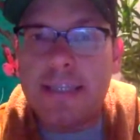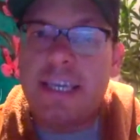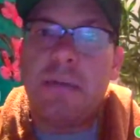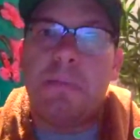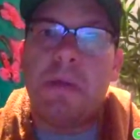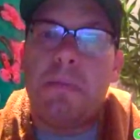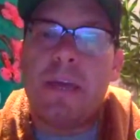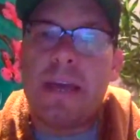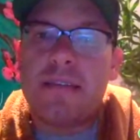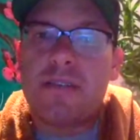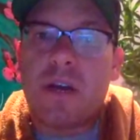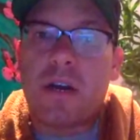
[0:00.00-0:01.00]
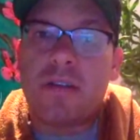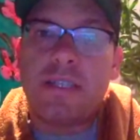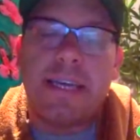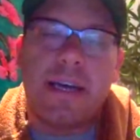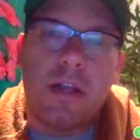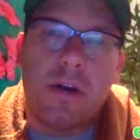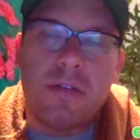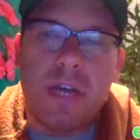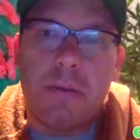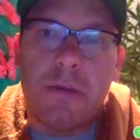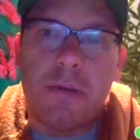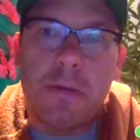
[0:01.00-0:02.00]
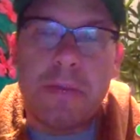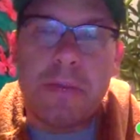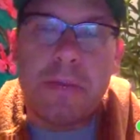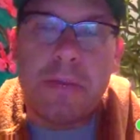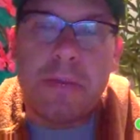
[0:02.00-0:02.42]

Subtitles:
BPSR, CLOW, PGSY.